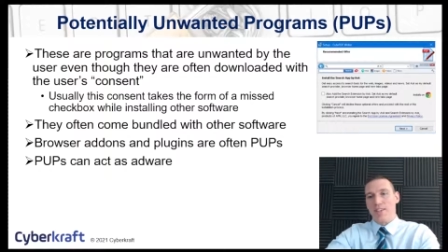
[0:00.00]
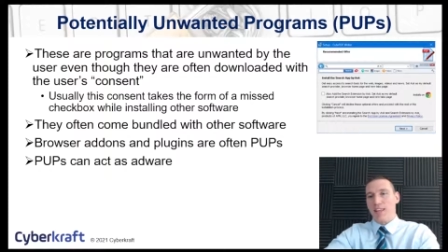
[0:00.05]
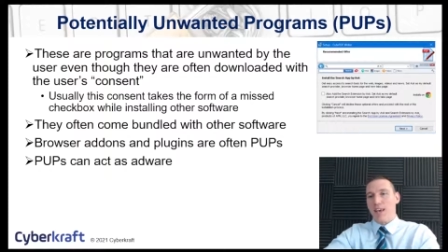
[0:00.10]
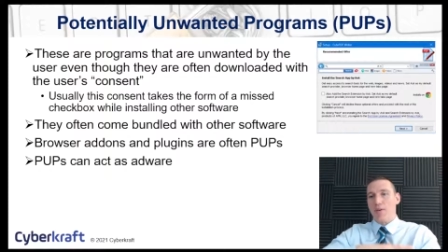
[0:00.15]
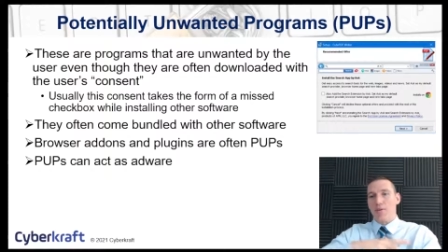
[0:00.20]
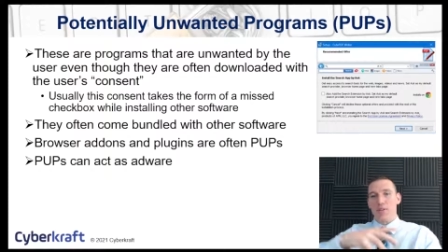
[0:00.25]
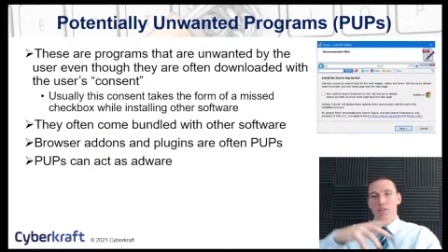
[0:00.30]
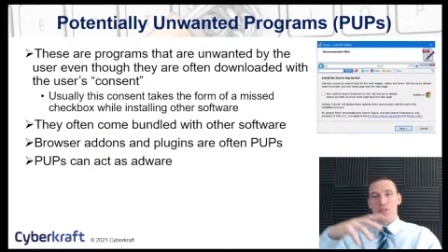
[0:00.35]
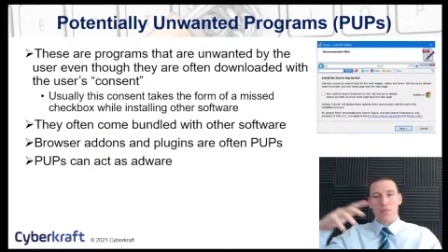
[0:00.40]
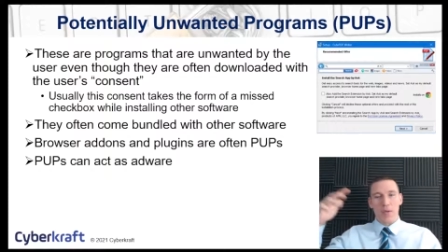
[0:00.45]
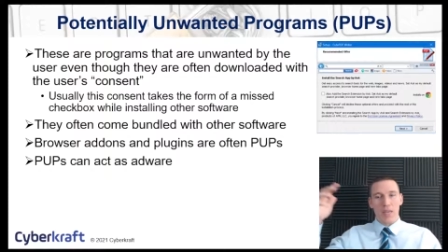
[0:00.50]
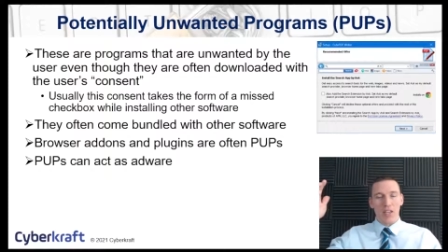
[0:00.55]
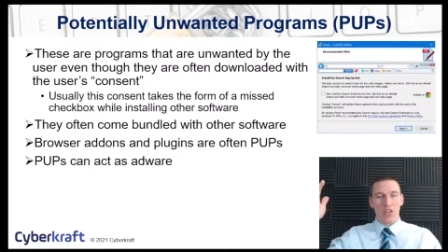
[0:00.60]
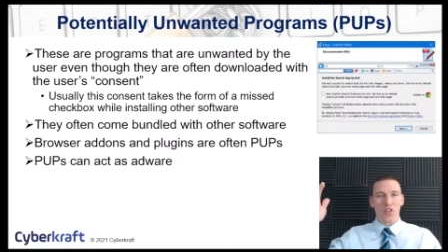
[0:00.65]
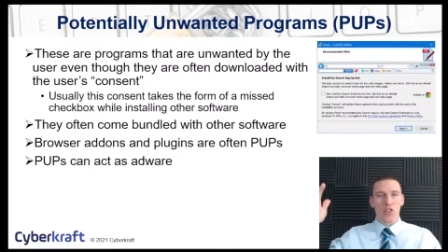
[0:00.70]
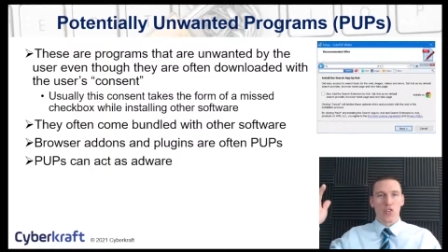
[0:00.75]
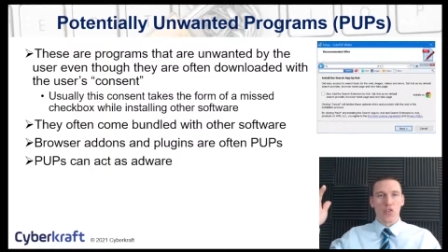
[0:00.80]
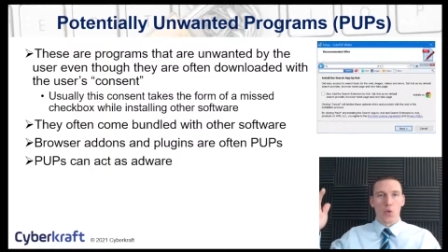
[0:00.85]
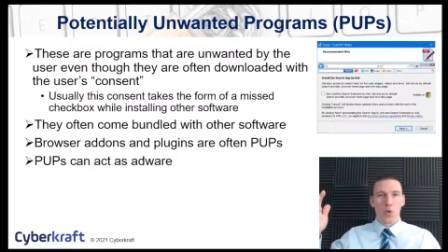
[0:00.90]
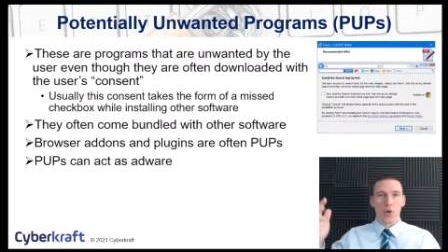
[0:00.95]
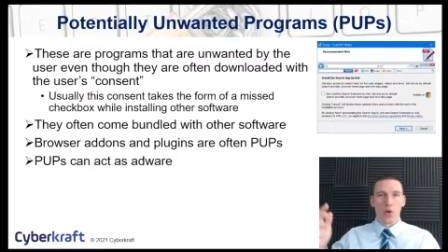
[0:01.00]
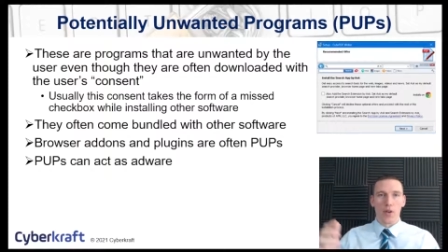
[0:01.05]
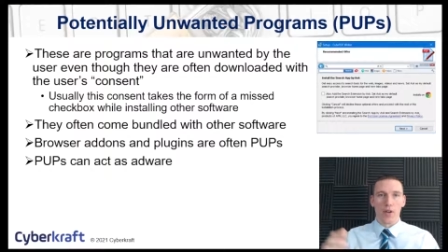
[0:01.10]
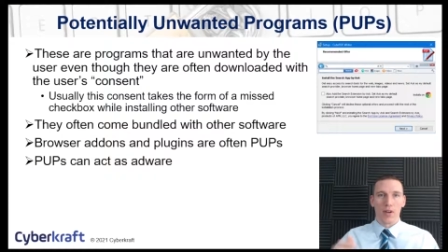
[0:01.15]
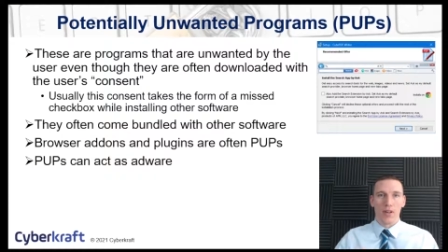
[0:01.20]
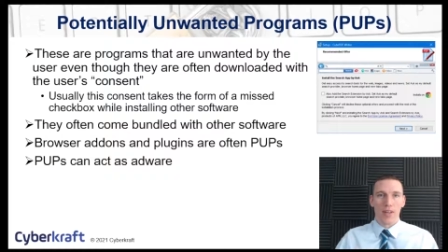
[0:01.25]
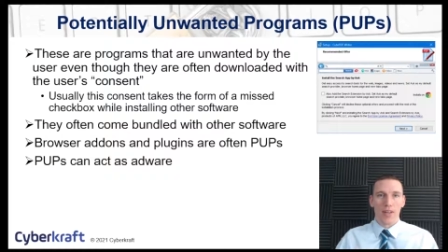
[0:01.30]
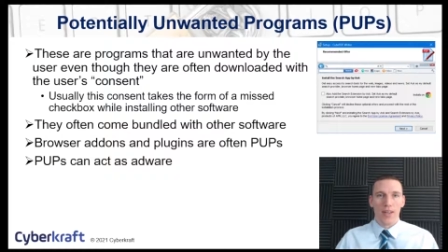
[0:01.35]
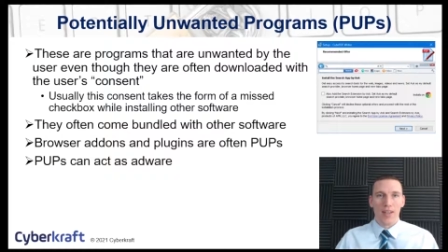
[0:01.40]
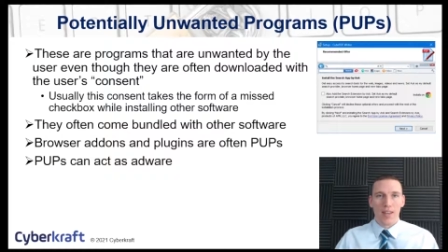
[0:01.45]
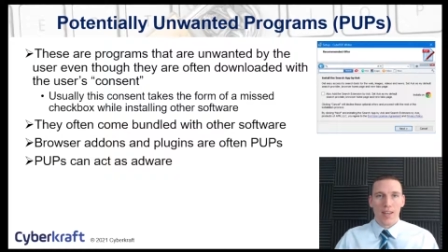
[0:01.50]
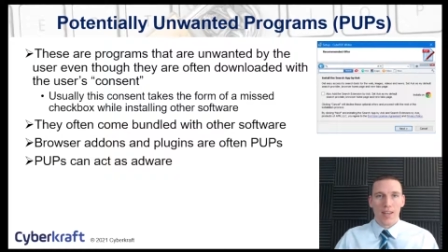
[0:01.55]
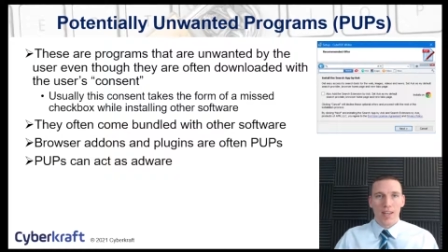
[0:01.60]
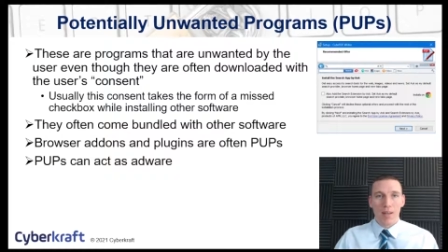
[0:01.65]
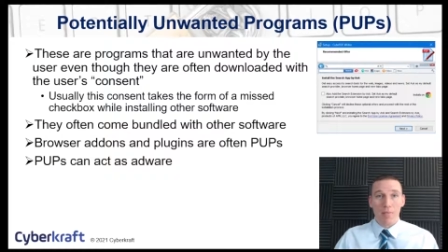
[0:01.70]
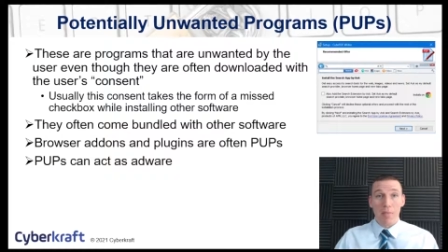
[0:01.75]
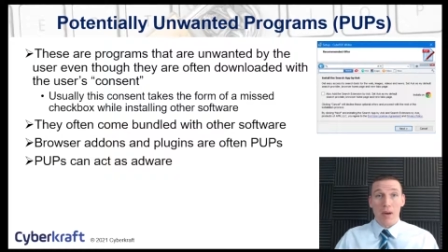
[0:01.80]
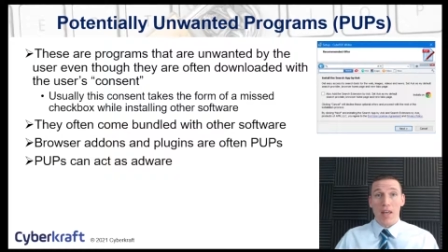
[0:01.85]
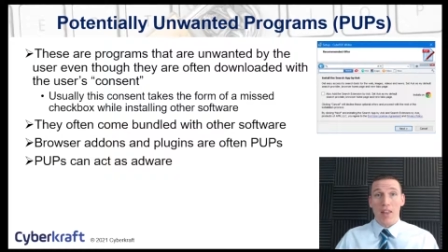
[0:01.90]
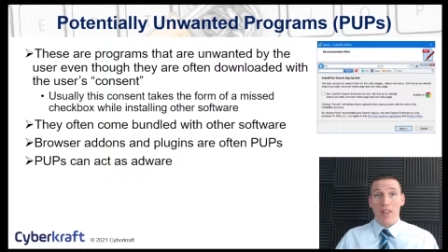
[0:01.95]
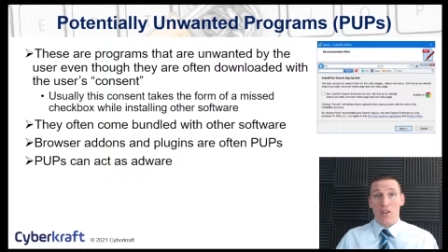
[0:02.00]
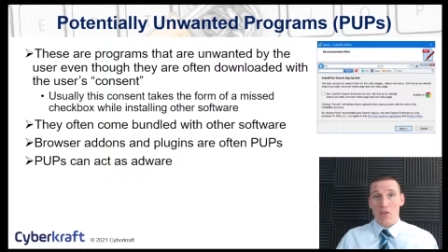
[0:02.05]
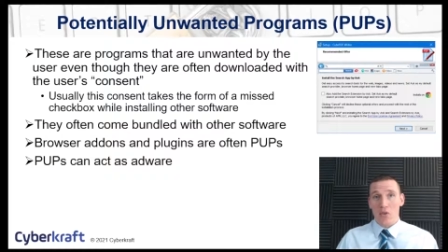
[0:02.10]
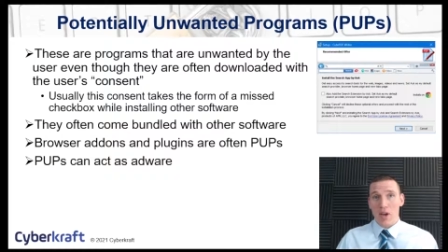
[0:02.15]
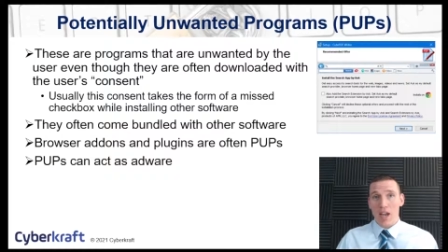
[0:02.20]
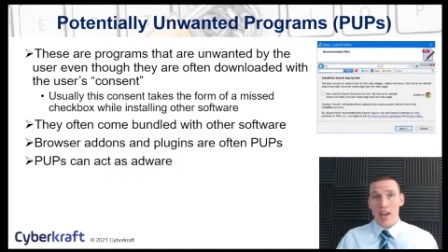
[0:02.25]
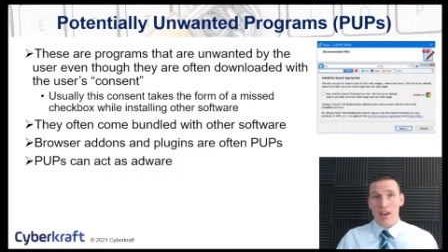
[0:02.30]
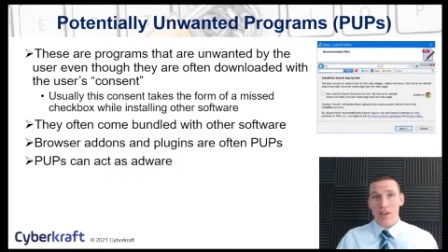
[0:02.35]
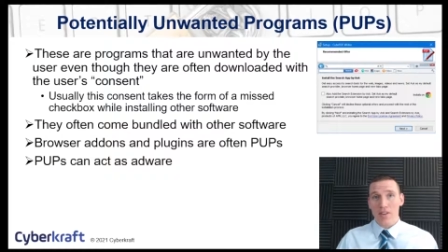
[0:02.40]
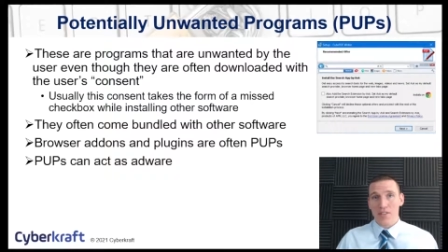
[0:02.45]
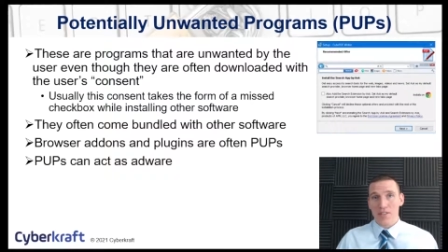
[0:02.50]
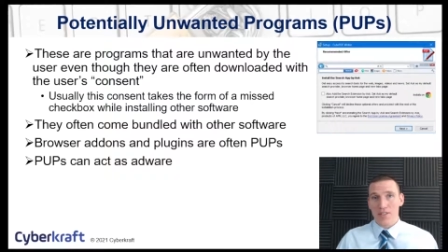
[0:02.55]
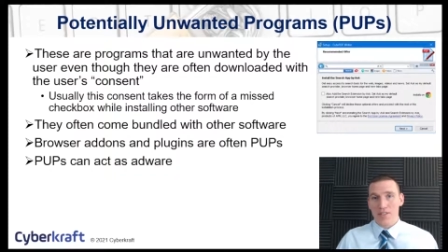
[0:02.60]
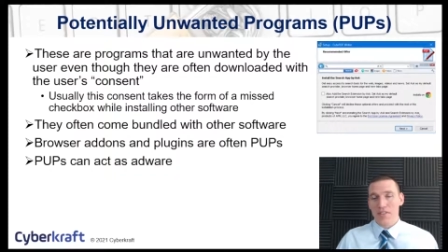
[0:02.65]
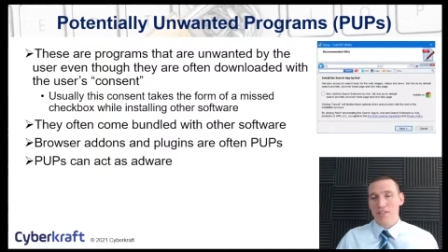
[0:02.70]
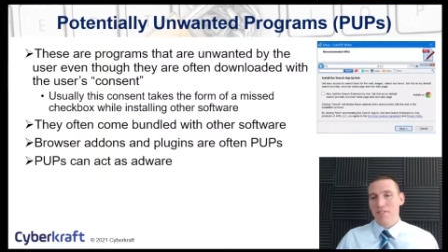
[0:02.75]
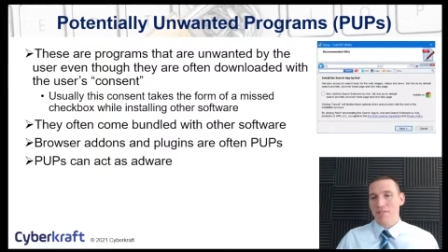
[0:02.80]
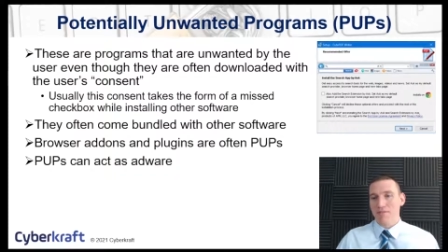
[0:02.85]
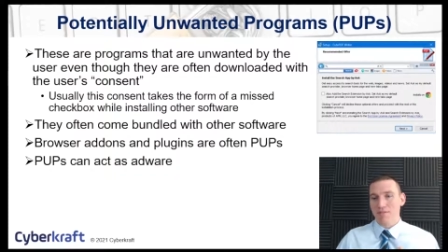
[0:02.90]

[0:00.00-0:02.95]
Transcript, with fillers: That was being stored by the creators,